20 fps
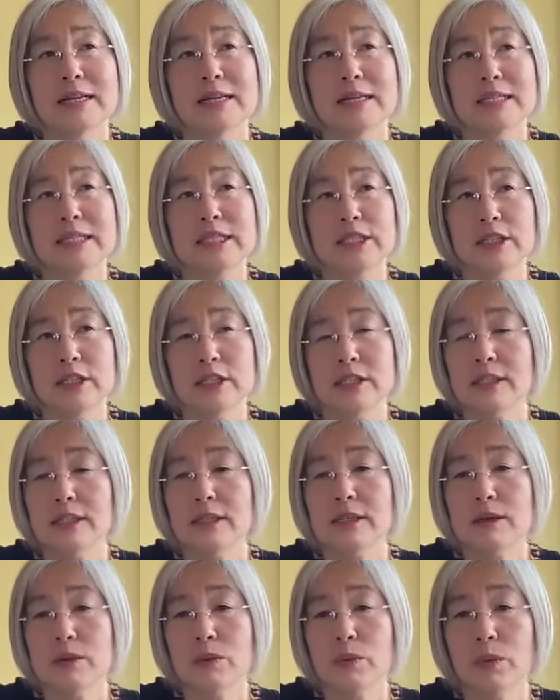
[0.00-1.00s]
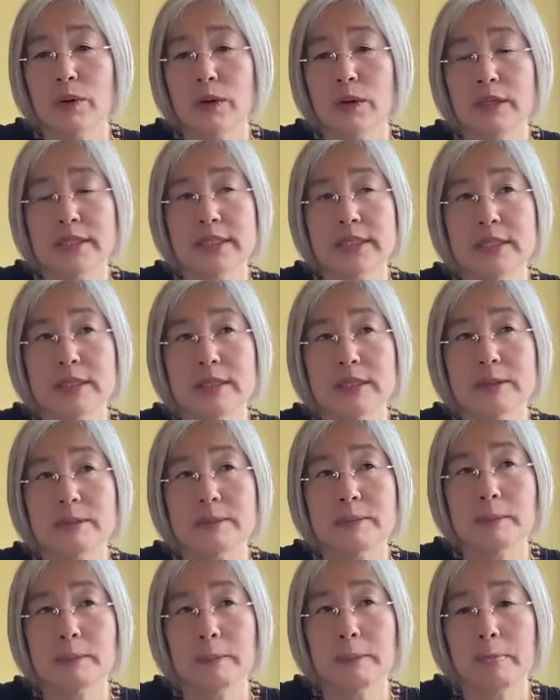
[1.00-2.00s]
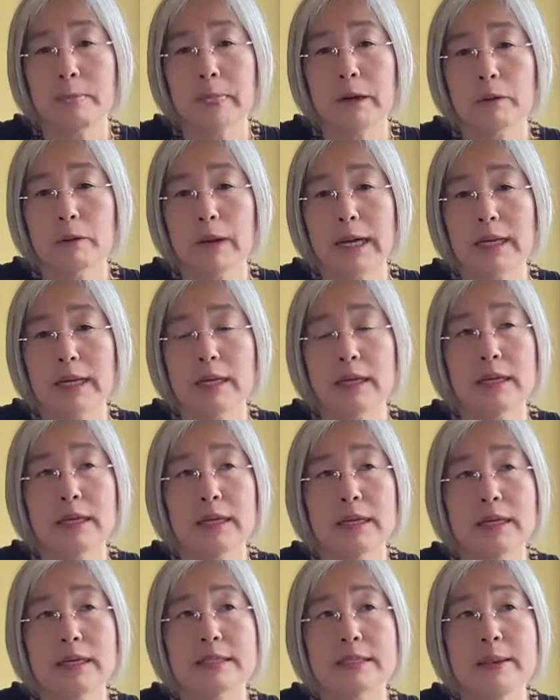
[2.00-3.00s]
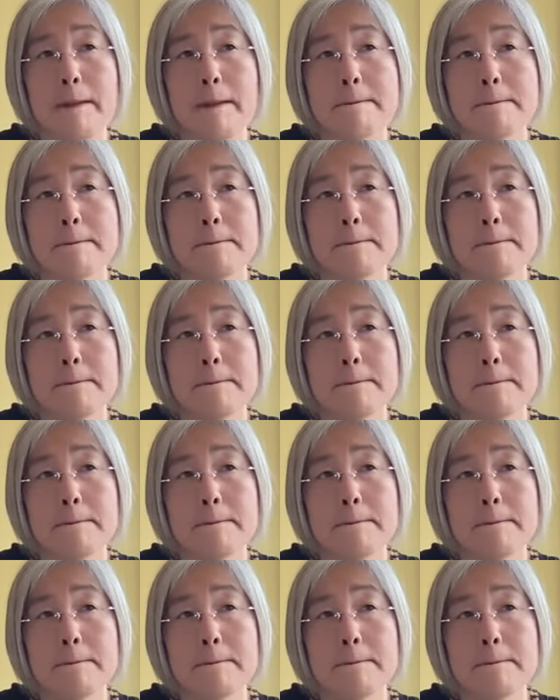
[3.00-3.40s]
here words, right? It's a